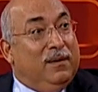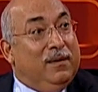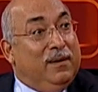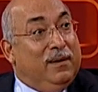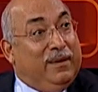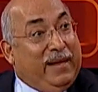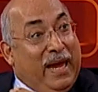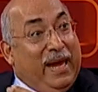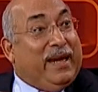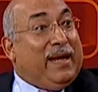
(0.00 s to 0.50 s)

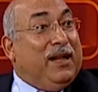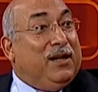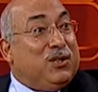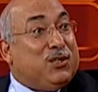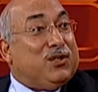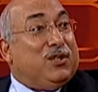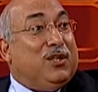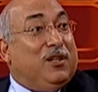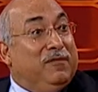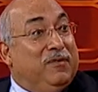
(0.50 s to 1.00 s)
they can
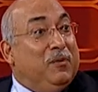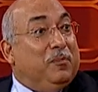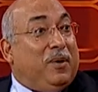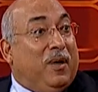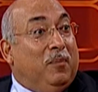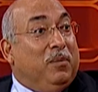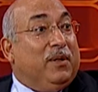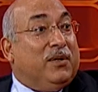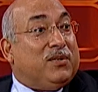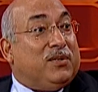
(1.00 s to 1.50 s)
serve in
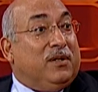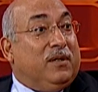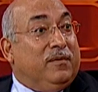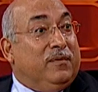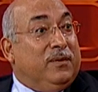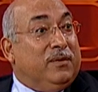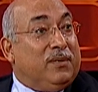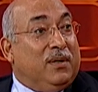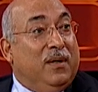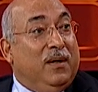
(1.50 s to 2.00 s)
public
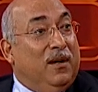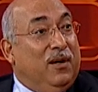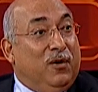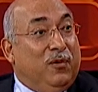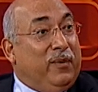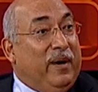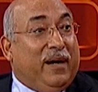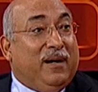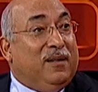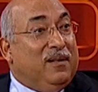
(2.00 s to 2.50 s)
service.
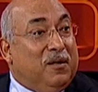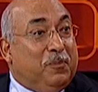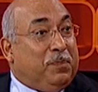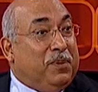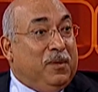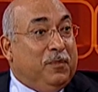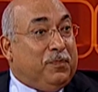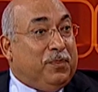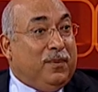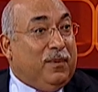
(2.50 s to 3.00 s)
Regular
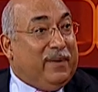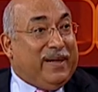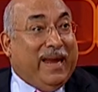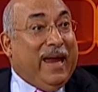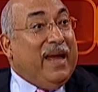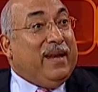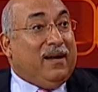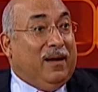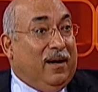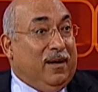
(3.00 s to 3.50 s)
people
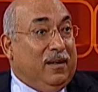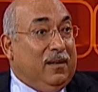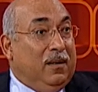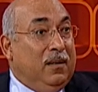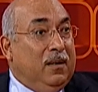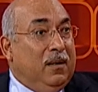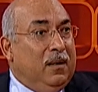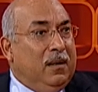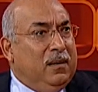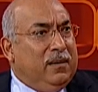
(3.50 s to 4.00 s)
cannot.
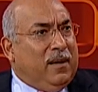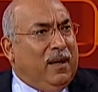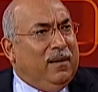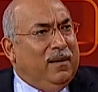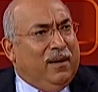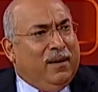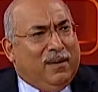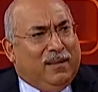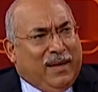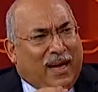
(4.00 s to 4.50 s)
Now,
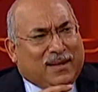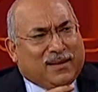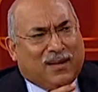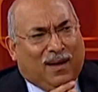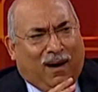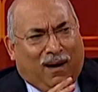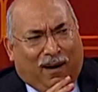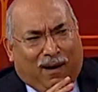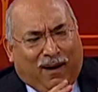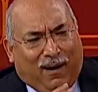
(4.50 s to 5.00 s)
that's a
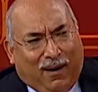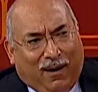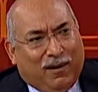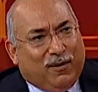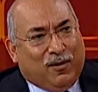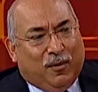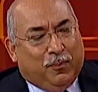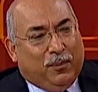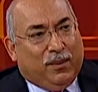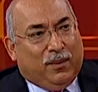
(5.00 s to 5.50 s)

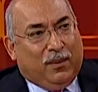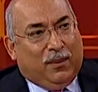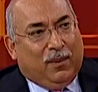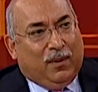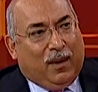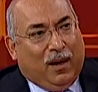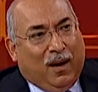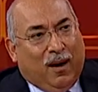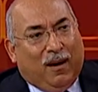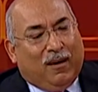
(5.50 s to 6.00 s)

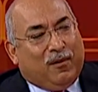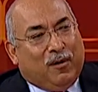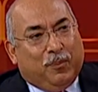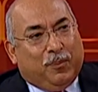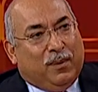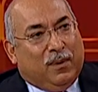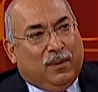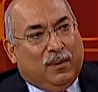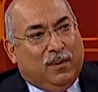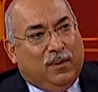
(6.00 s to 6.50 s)

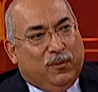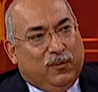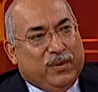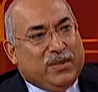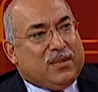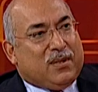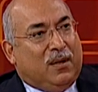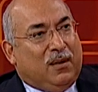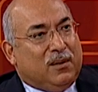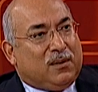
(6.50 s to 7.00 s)
horrible
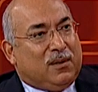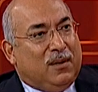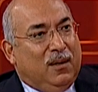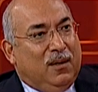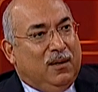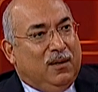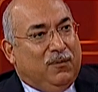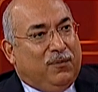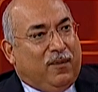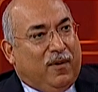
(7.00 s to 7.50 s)
result
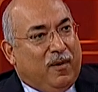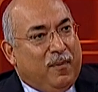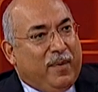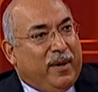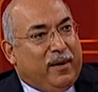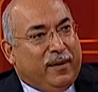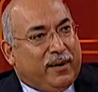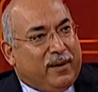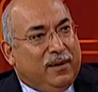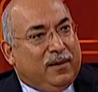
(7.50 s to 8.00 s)
for
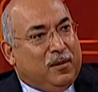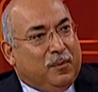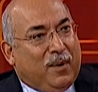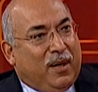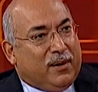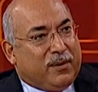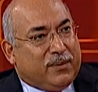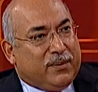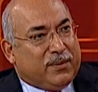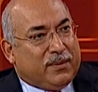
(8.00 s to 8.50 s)
American
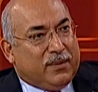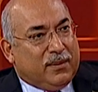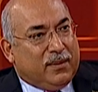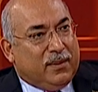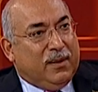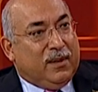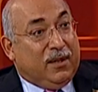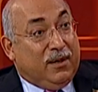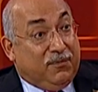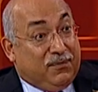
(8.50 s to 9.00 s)
democracy,
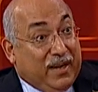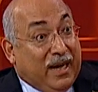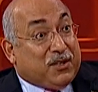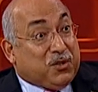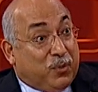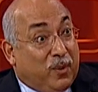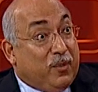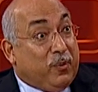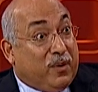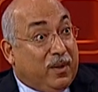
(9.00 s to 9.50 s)
if that's
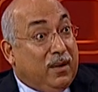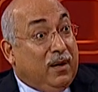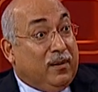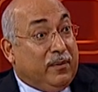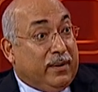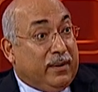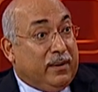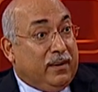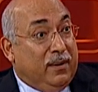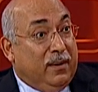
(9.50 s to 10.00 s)
where we're
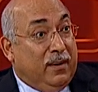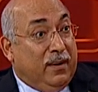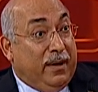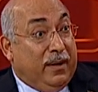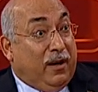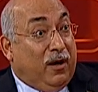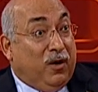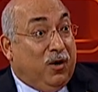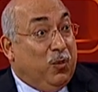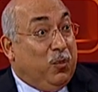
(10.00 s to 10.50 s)
going.
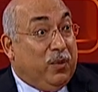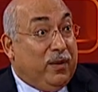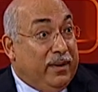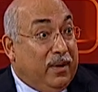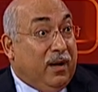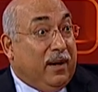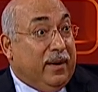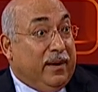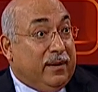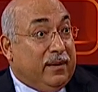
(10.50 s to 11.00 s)
And I hope we're
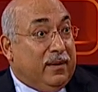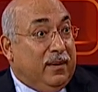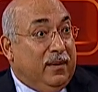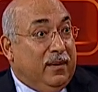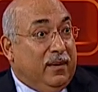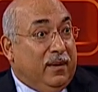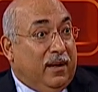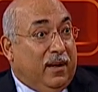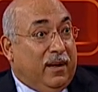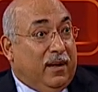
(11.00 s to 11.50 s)
not.
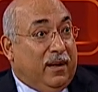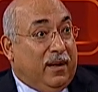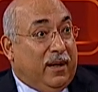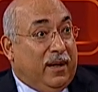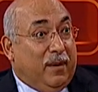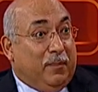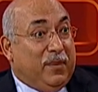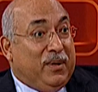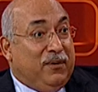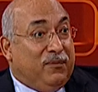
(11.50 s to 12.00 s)

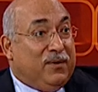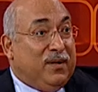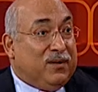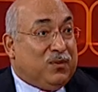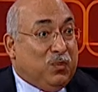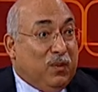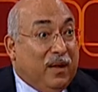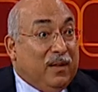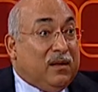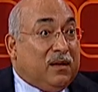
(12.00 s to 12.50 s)
If there's
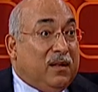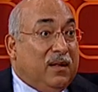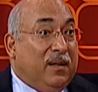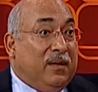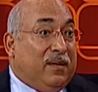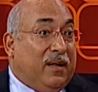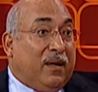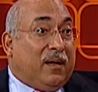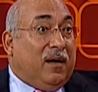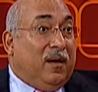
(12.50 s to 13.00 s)
one
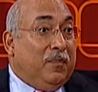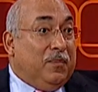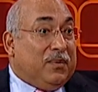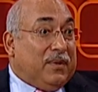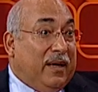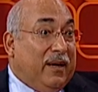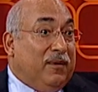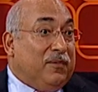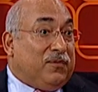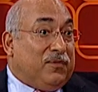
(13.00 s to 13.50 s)
thing that comes
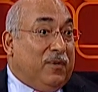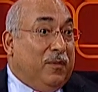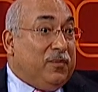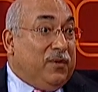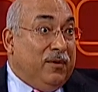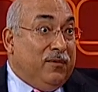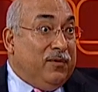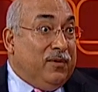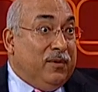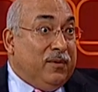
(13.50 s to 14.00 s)
out from
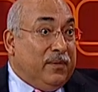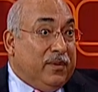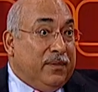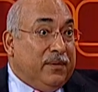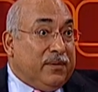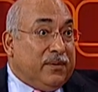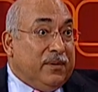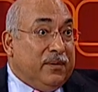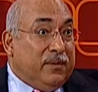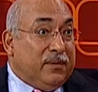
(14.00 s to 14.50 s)
your
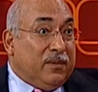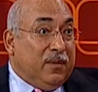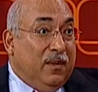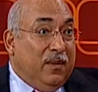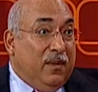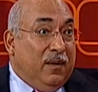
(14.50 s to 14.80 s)
viewers is,